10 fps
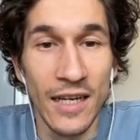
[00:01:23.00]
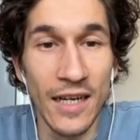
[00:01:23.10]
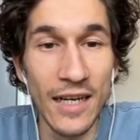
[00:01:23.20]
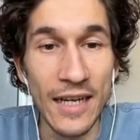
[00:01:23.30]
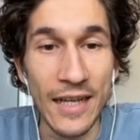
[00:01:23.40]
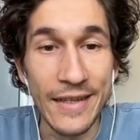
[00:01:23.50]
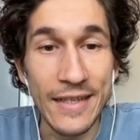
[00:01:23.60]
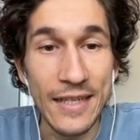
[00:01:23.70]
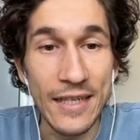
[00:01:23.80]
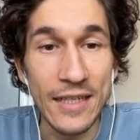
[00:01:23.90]

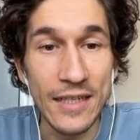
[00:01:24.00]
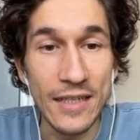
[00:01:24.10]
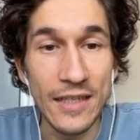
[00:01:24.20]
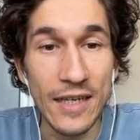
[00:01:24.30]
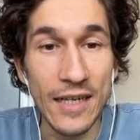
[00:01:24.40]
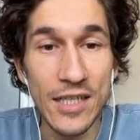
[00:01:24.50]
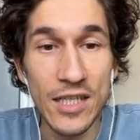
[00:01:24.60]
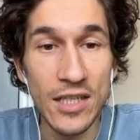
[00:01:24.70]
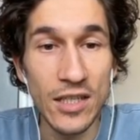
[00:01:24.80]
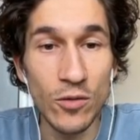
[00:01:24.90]
and I just
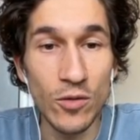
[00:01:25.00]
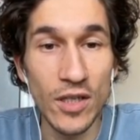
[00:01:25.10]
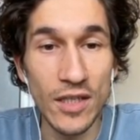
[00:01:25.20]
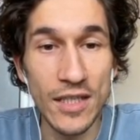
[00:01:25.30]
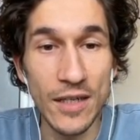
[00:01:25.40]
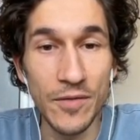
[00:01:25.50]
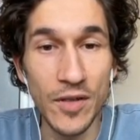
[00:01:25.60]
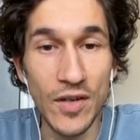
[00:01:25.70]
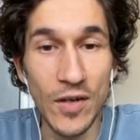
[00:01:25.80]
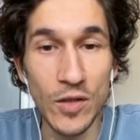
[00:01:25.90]
need to get something
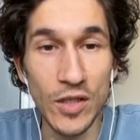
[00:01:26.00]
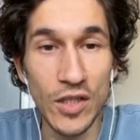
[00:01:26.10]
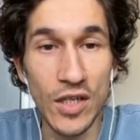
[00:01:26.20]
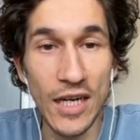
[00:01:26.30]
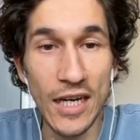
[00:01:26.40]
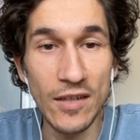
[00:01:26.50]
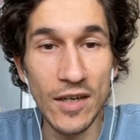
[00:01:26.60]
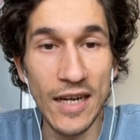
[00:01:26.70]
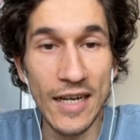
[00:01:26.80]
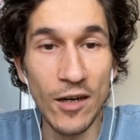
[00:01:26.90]
around this grain,
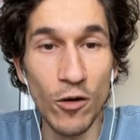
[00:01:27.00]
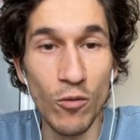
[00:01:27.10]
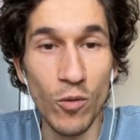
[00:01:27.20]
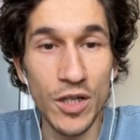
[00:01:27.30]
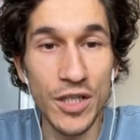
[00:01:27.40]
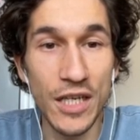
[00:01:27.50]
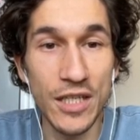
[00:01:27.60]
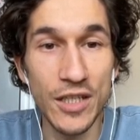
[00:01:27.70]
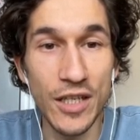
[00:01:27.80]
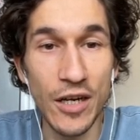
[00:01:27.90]
uh, or worst case
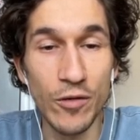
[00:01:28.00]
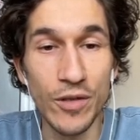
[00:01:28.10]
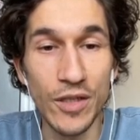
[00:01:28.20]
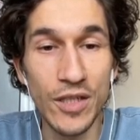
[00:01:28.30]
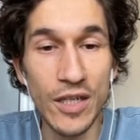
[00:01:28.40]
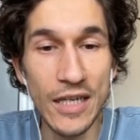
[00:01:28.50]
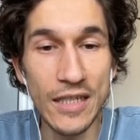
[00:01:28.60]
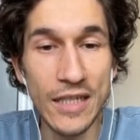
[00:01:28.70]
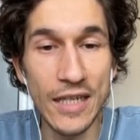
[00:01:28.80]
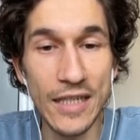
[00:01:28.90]
scenario this grain,
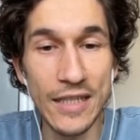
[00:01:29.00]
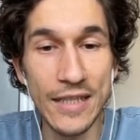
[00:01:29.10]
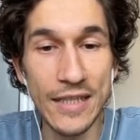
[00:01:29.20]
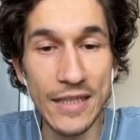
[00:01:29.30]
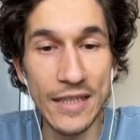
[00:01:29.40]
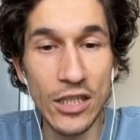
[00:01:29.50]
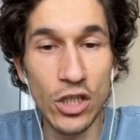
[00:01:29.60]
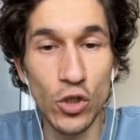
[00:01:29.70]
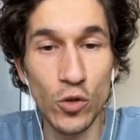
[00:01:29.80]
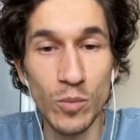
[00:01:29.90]
and I think
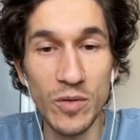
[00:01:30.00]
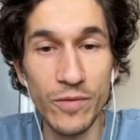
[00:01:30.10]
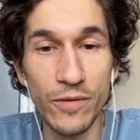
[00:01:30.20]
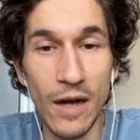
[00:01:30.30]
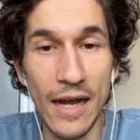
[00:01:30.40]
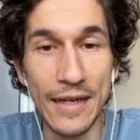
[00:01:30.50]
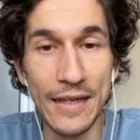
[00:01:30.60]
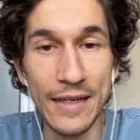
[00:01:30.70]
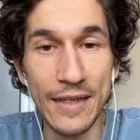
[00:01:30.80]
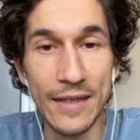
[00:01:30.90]
should be
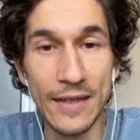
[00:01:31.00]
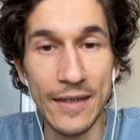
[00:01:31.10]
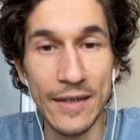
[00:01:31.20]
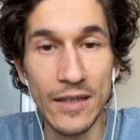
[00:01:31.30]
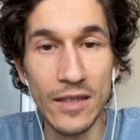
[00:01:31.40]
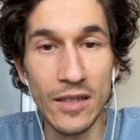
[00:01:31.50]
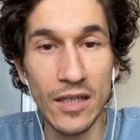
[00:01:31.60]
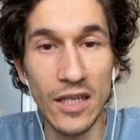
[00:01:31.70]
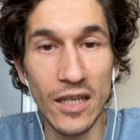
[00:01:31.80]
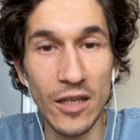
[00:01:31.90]
fine.
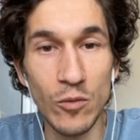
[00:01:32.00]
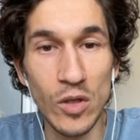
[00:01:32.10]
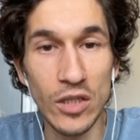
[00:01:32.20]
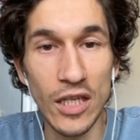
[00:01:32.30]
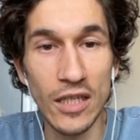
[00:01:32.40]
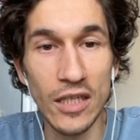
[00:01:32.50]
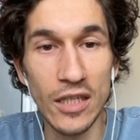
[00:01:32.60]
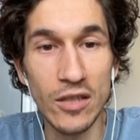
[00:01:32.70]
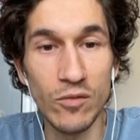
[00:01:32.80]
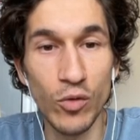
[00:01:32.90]
He will take
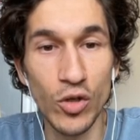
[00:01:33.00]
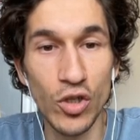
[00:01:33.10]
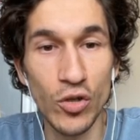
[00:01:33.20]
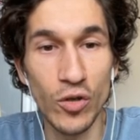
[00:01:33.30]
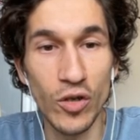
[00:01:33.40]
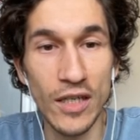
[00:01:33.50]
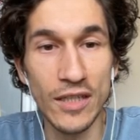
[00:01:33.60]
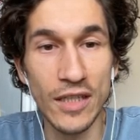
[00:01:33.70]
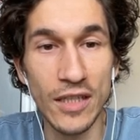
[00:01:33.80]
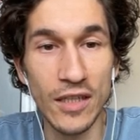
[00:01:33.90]
this for sure. I
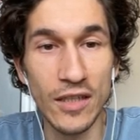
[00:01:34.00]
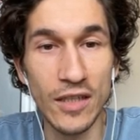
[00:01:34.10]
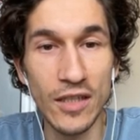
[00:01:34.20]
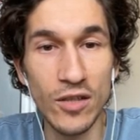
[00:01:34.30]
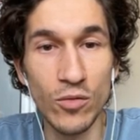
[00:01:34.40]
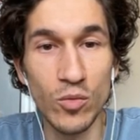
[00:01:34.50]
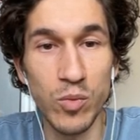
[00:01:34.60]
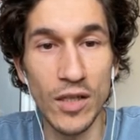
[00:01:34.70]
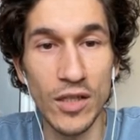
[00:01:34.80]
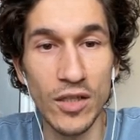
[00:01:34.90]
think these two
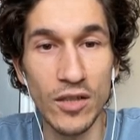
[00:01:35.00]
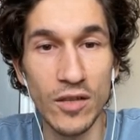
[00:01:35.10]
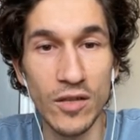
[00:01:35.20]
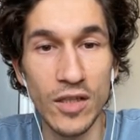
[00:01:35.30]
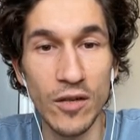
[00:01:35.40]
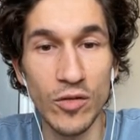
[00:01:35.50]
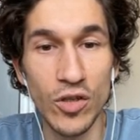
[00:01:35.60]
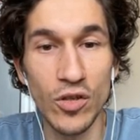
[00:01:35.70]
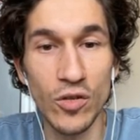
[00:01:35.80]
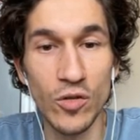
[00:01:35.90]
spots sounds
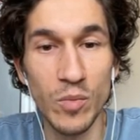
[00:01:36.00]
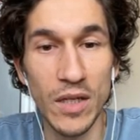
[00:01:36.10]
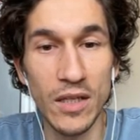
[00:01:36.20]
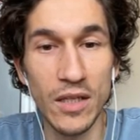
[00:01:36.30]
good, but